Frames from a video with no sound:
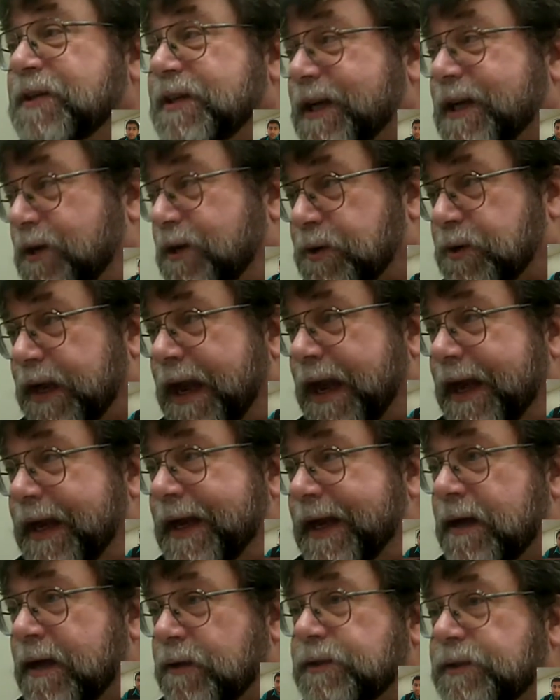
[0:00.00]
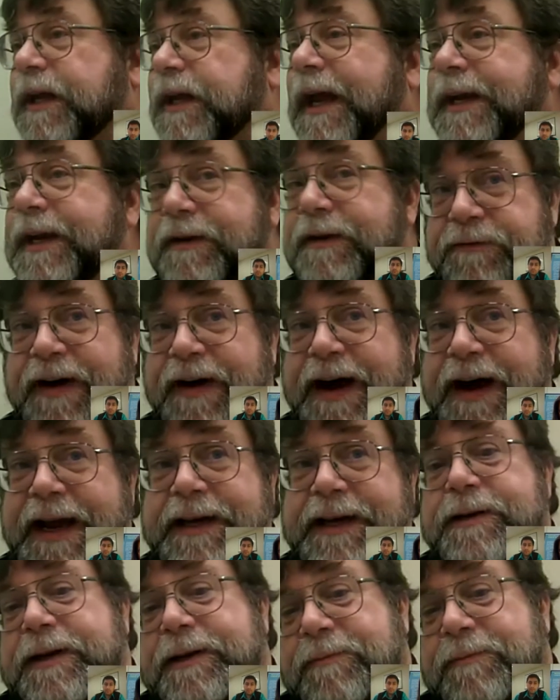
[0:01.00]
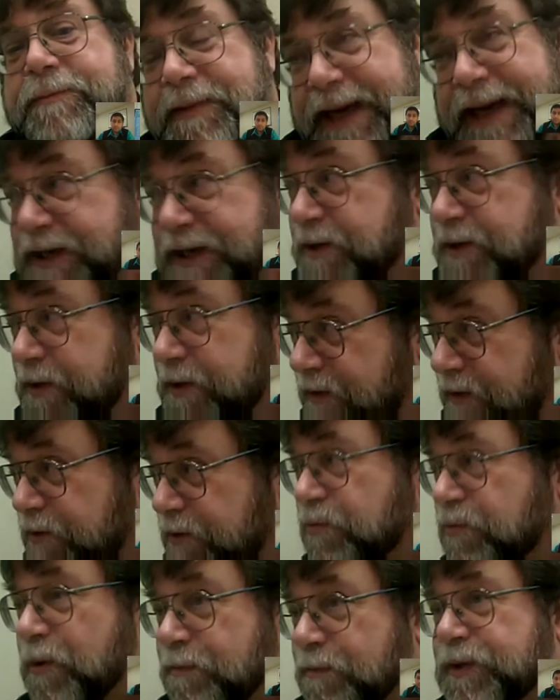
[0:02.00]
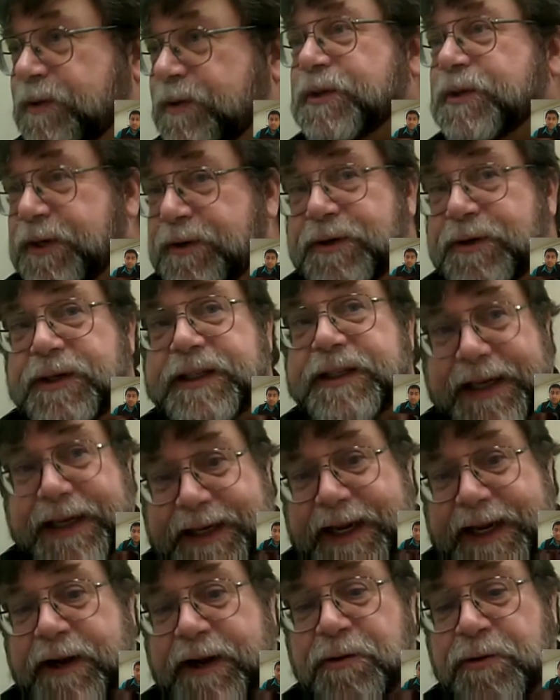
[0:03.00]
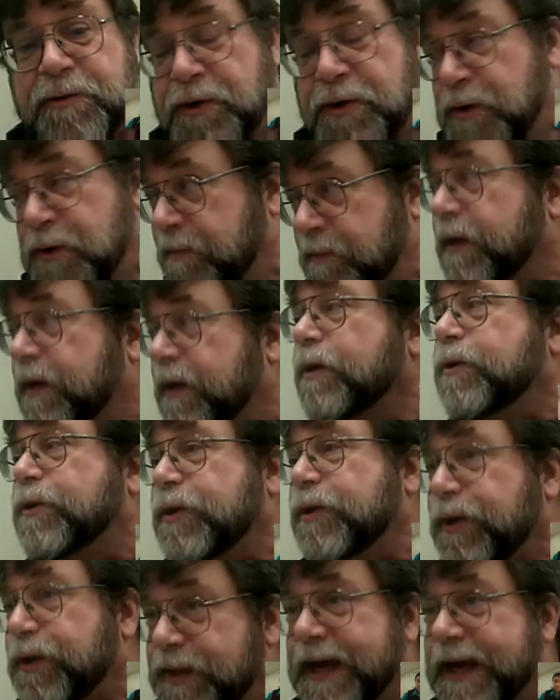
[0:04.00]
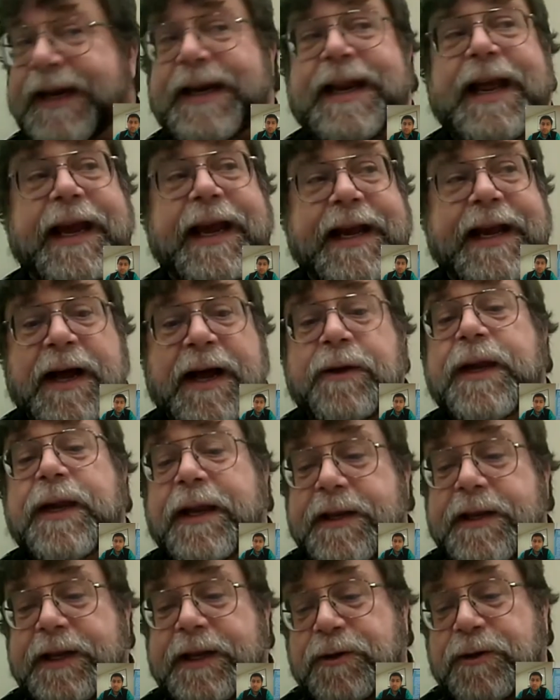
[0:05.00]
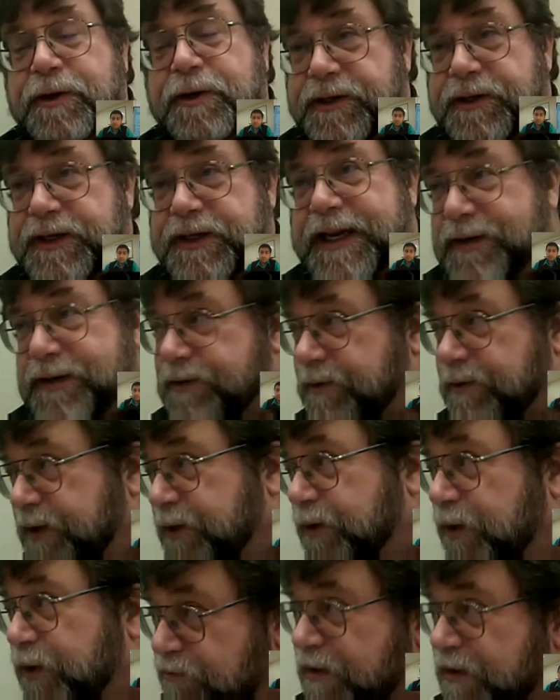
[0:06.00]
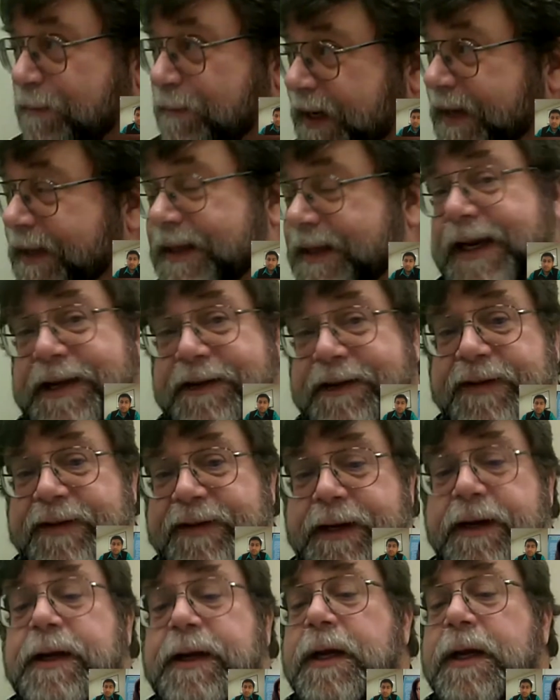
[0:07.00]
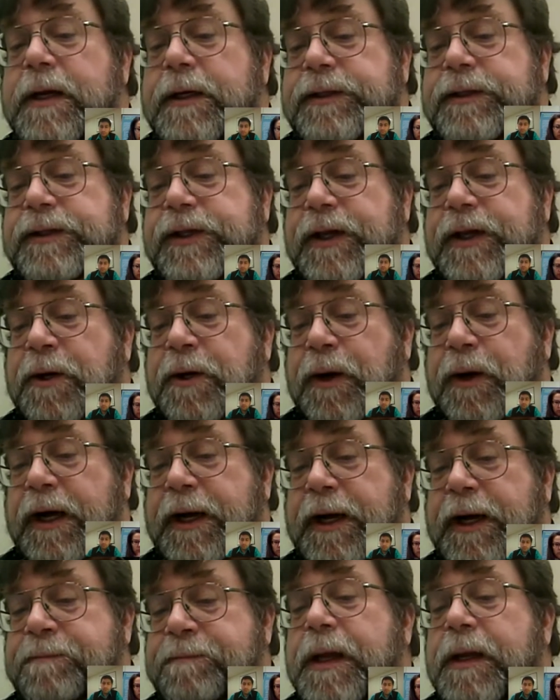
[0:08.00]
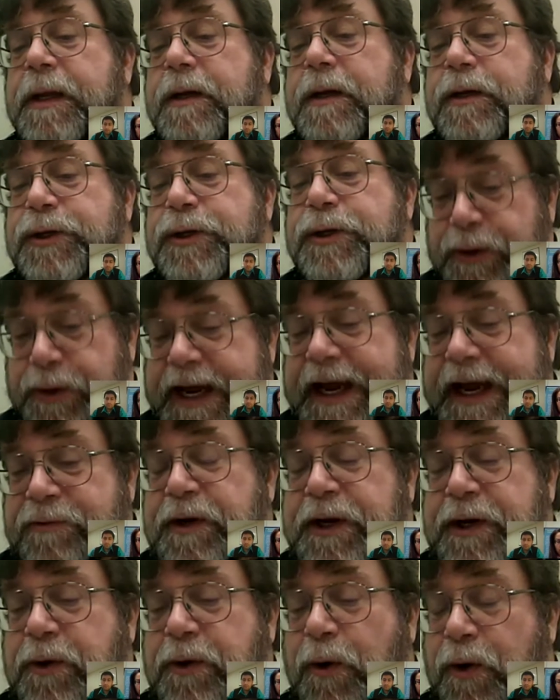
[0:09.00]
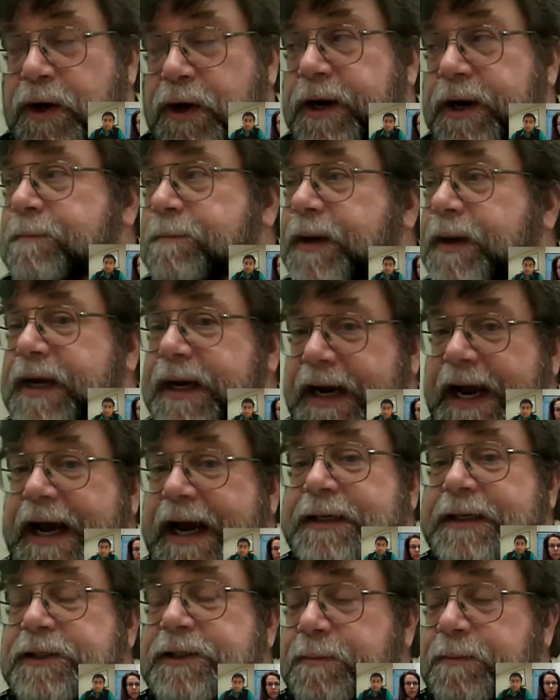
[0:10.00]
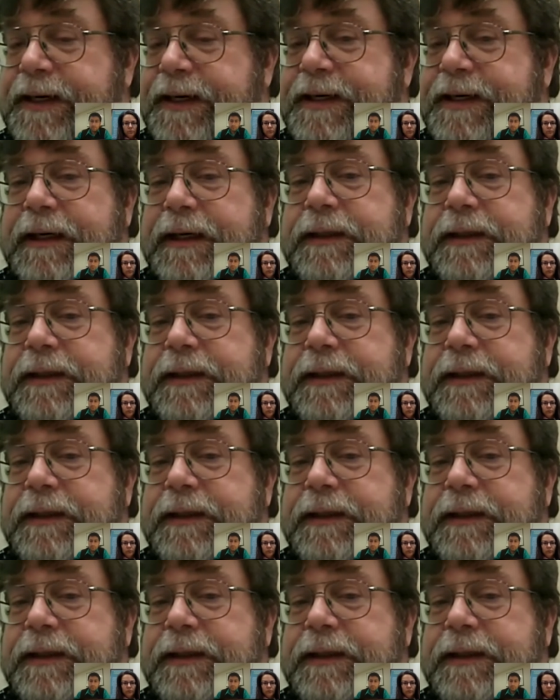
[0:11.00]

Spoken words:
scheduled Hangouts, and invite each of the groups of students in that group to that Hangout, and then you could repeat that event. So you can record it, but it has to be